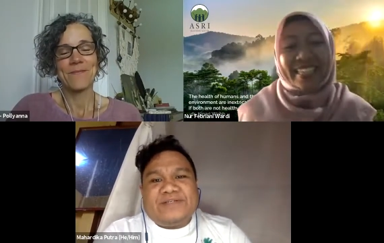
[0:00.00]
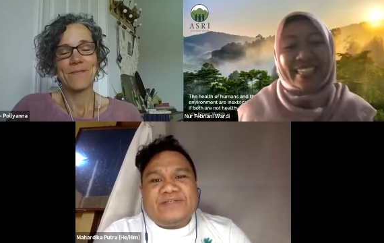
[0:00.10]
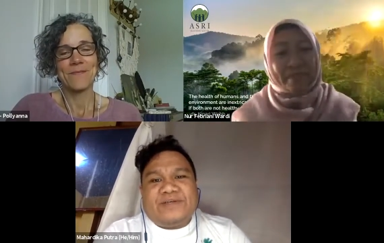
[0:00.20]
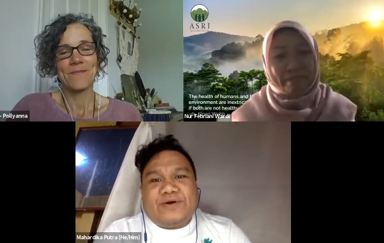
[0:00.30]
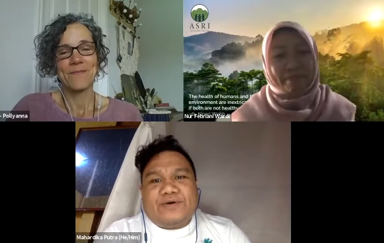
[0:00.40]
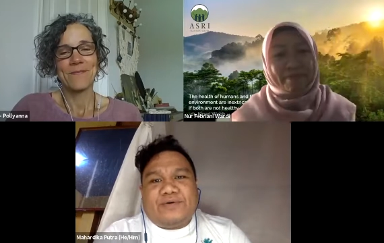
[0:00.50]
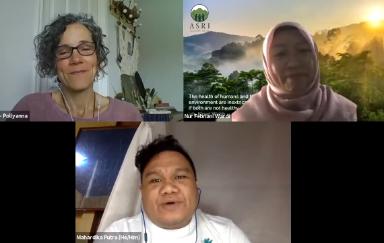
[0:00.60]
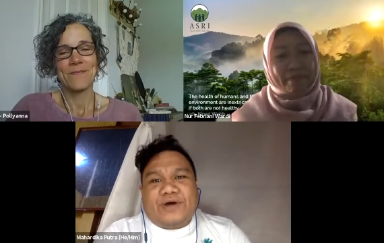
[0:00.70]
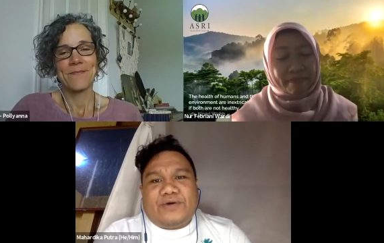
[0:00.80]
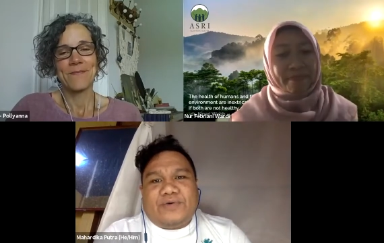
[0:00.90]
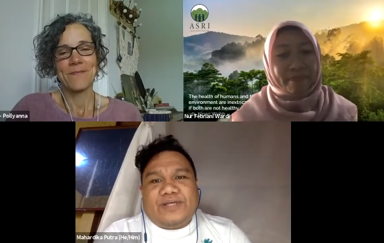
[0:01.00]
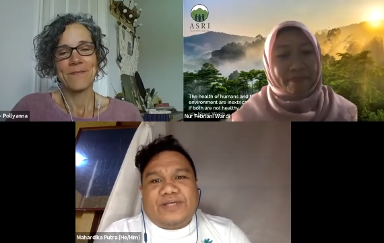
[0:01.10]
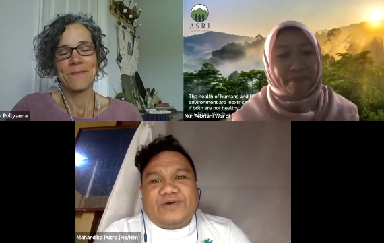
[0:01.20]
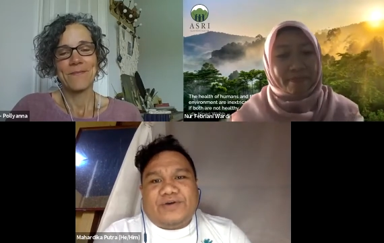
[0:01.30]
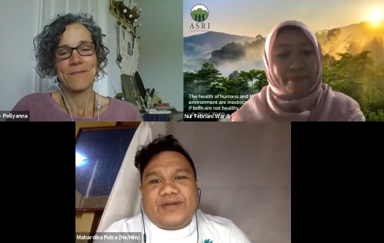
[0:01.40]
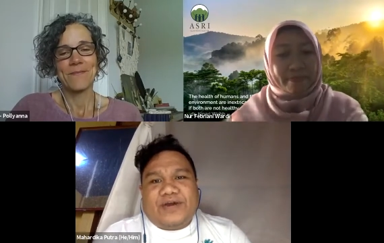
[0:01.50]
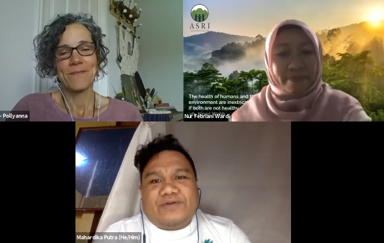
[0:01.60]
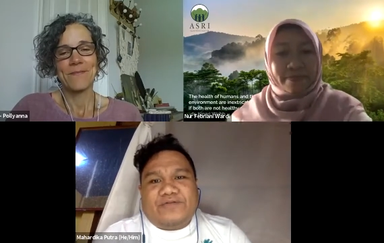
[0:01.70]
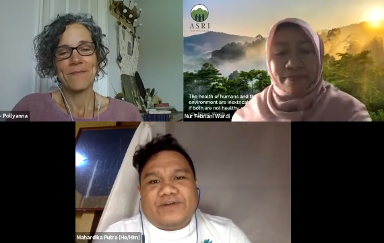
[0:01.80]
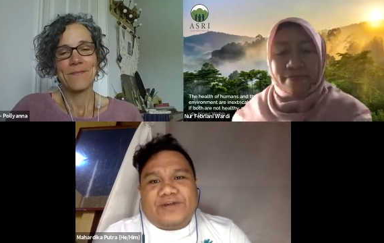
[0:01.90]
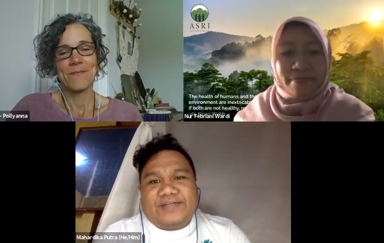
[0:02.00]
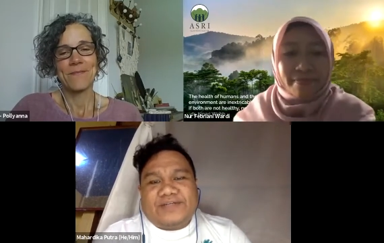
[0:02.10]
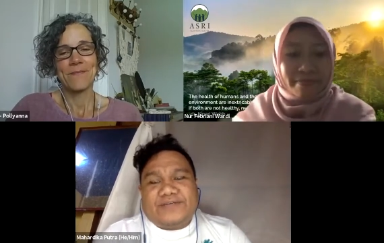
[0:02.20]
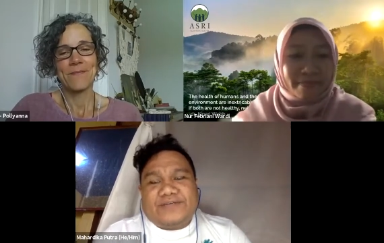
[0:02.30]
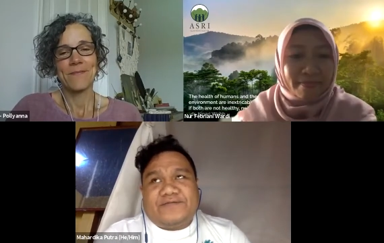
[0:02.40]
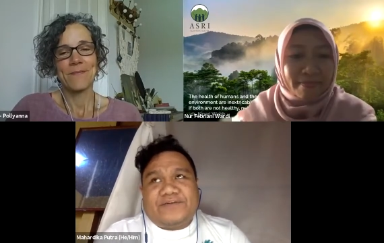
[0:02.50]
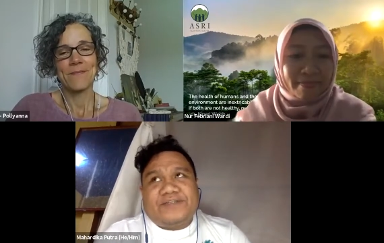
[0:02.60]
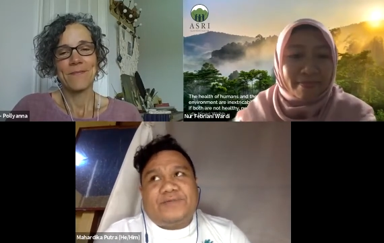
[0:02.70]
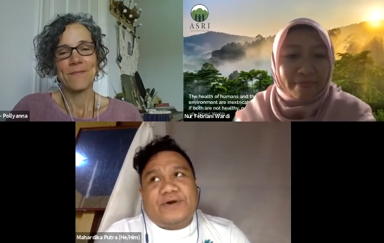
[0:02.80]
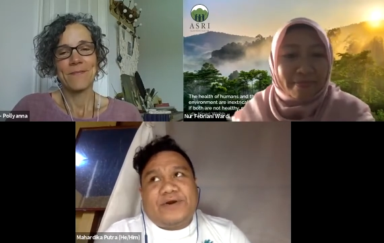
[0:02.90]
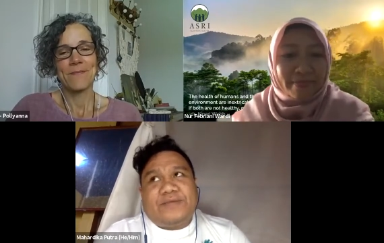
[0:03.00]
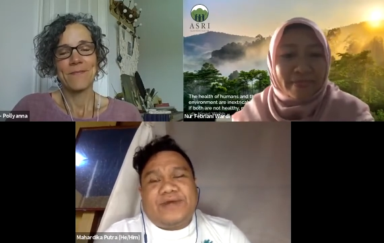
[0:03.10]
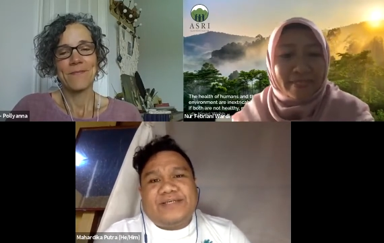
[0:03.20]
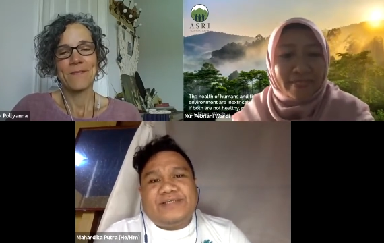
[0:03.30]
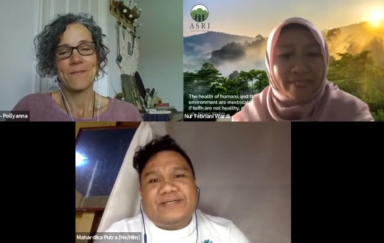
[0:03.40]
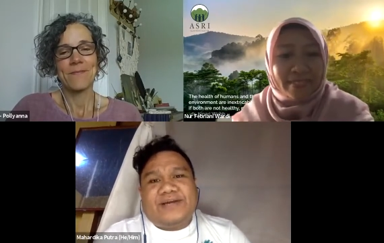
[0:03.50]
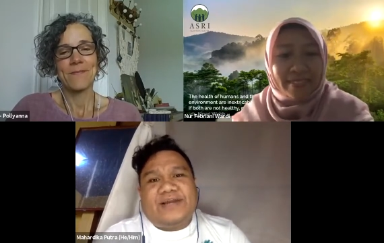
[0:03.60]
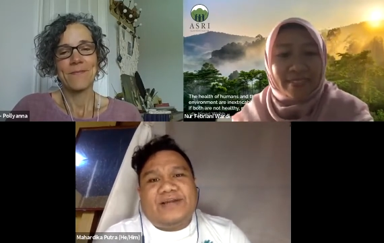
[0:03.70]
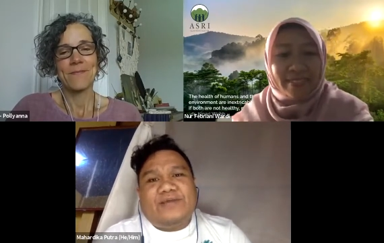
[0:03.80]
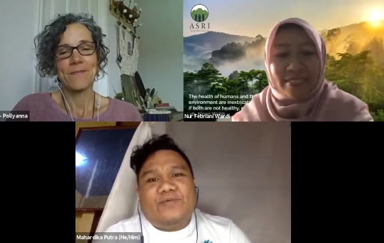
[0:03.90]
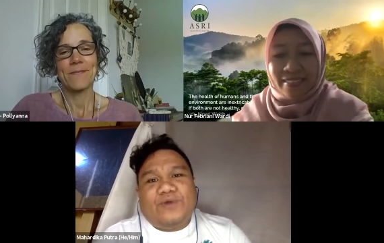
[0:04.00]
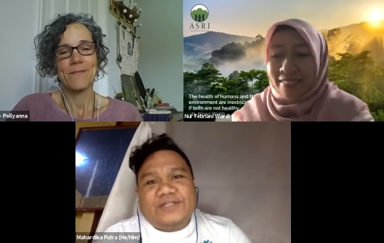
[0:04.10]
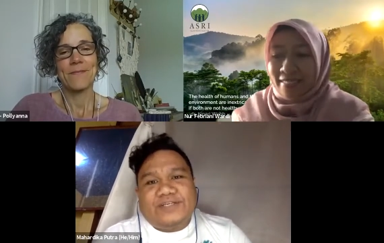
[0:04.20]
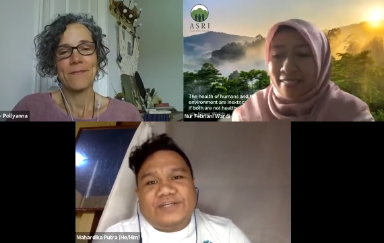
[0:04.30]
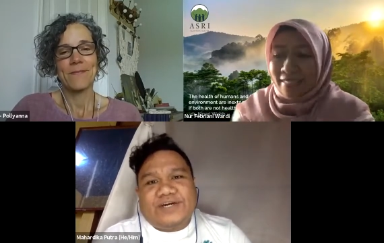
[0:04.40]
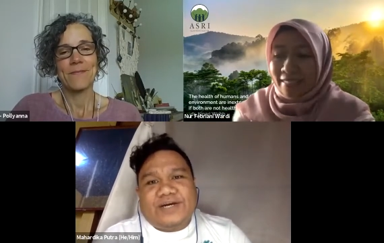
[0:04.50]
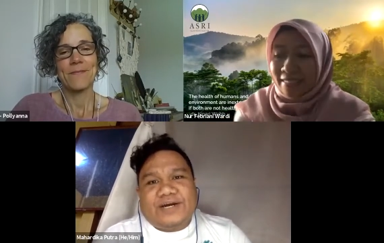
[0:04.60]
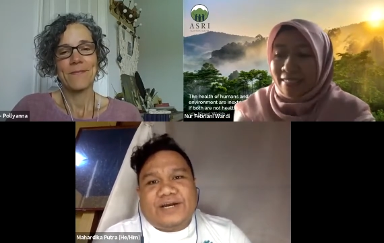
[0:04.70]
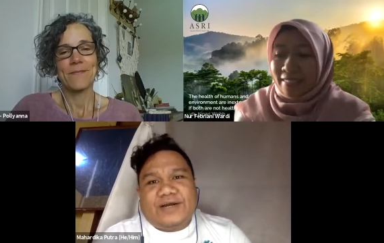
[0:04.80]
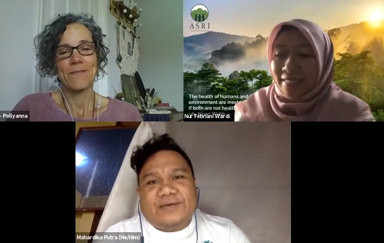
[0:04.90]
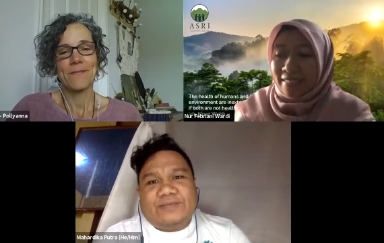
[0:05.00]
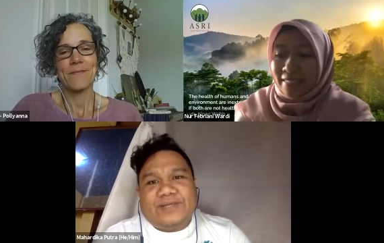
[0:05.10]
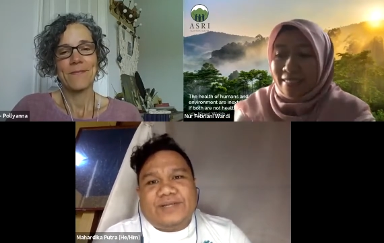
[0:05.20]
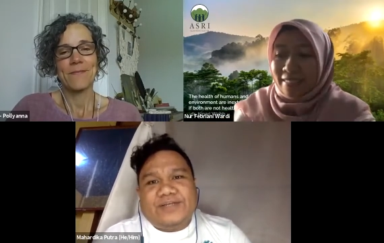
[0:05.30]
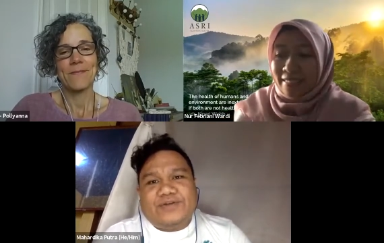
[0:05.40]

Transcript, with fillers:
Speaker 1: So uh, when I joined, I offered as a conservations program manager. And then one year um, that I